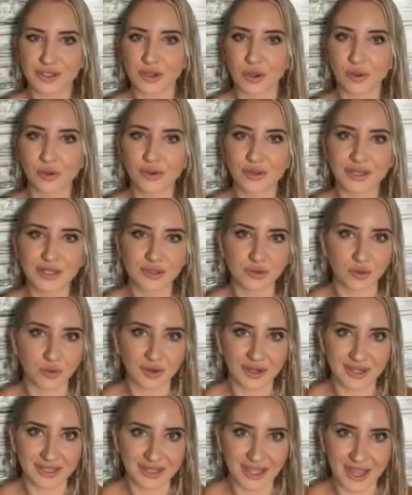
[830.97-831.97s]
Your soul is
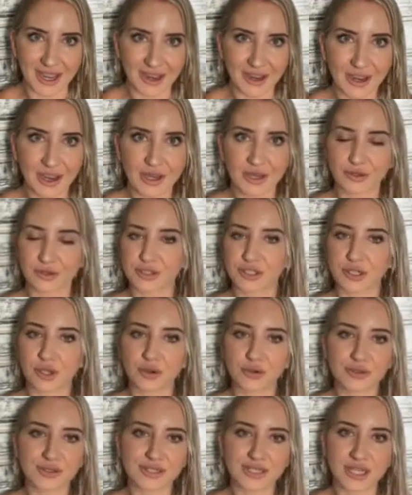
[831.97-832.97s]
already there. Your
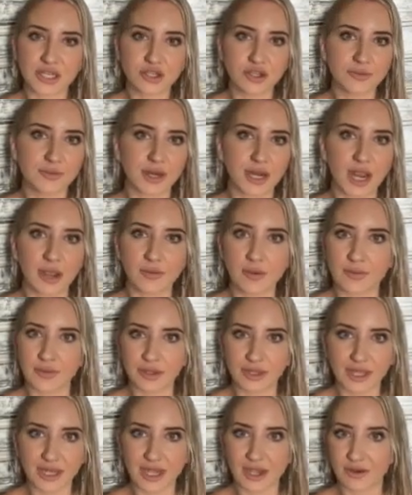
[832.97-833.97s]
soul's seen you become a
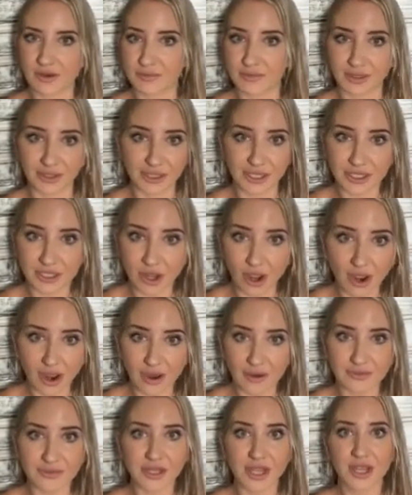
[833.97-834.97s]
millionaire a million
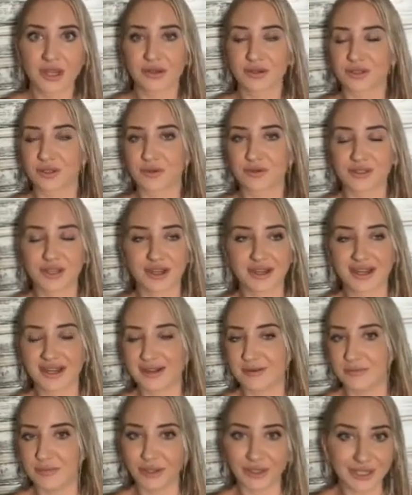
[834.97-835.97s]
times. Your soul's done it
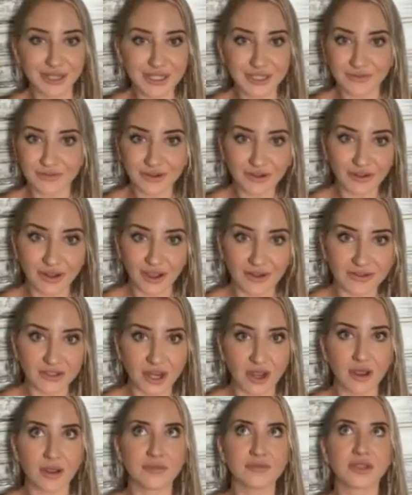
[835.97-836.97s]
in a million different
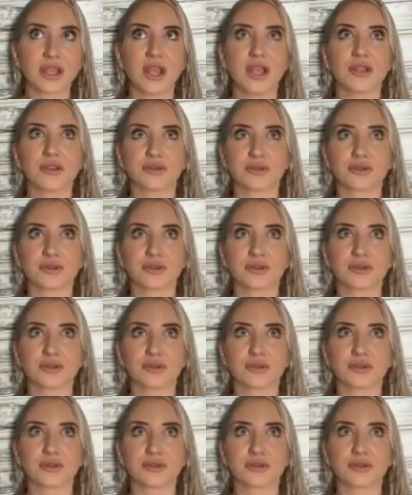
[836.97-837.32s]
lifetimes.